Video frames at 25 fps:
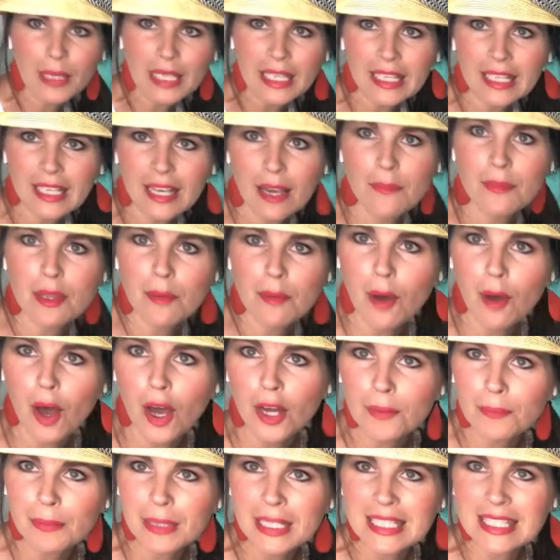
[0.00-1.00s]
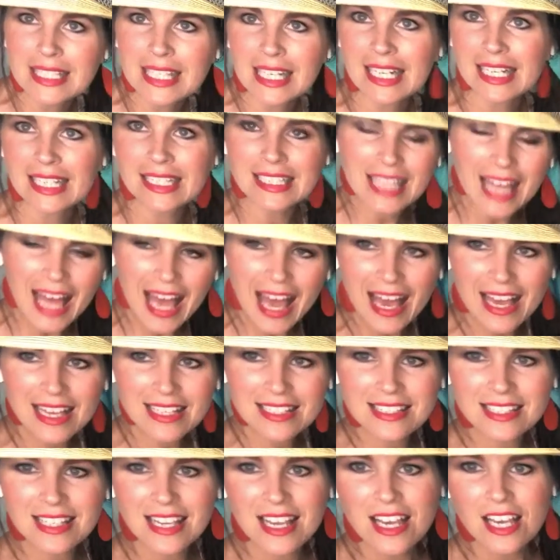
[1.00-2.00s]
piece, I mean, the bottom piece in a
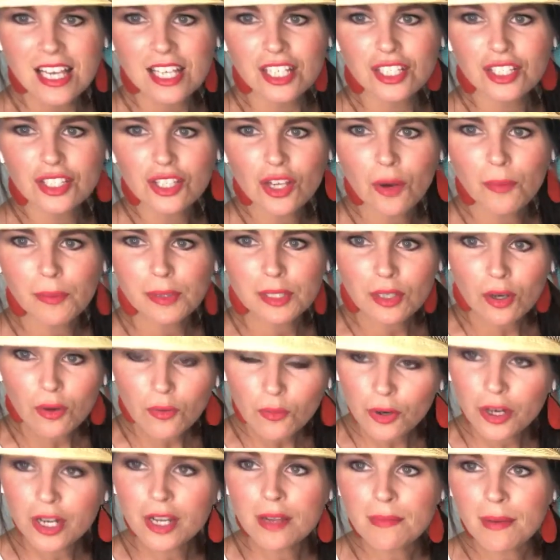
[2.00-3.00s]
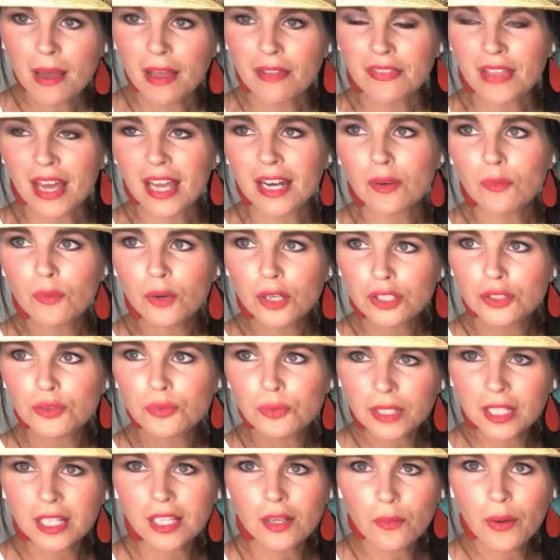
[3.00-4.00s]
class, so, but don't worry about that. It
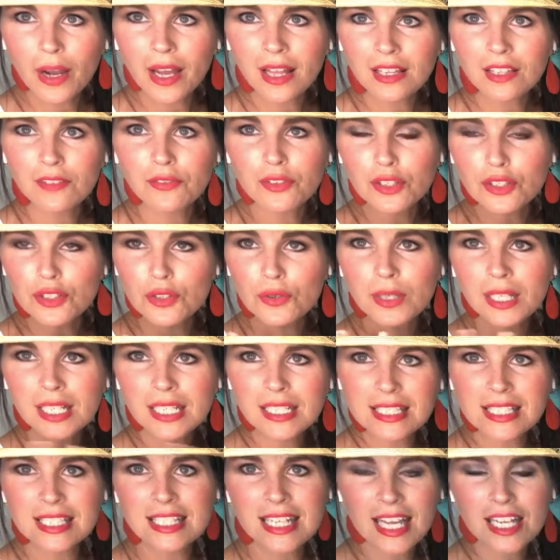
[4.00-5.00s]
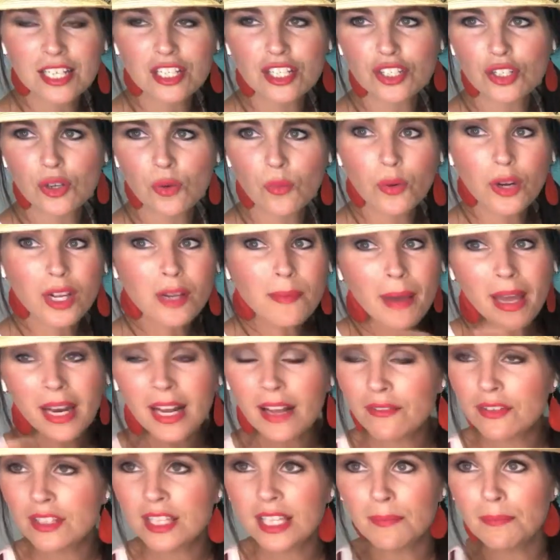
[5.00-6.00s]
works really well if you do it in stages. Don't worry
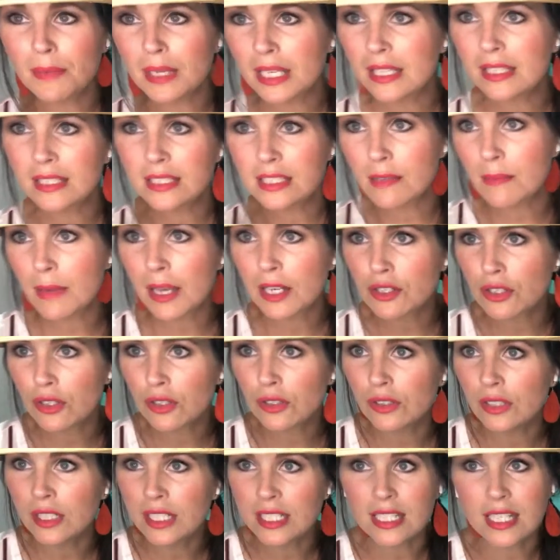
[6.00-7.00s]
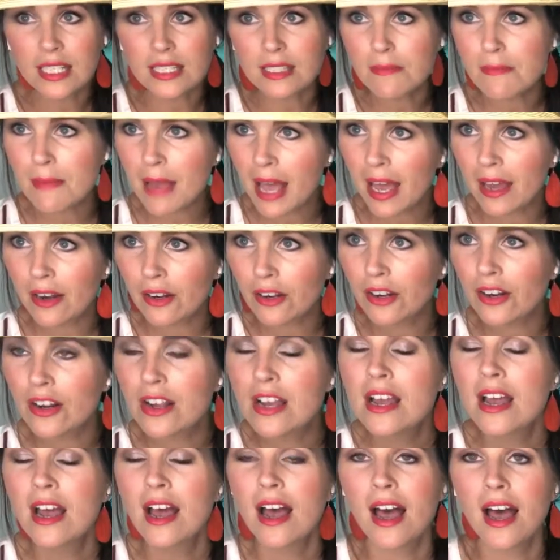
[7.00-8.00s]
about everything being symmetrical. It doesn't
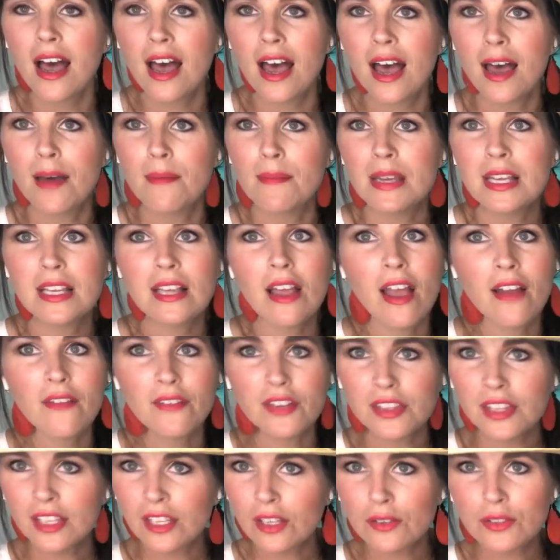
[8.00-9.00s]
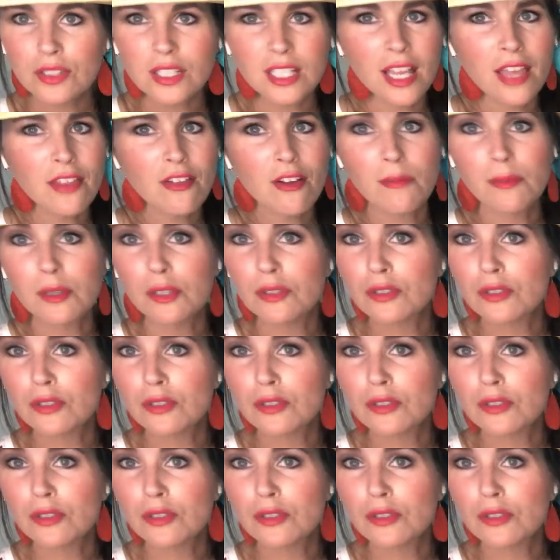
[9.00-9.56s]
matter. Um, it, everything goes together. I'm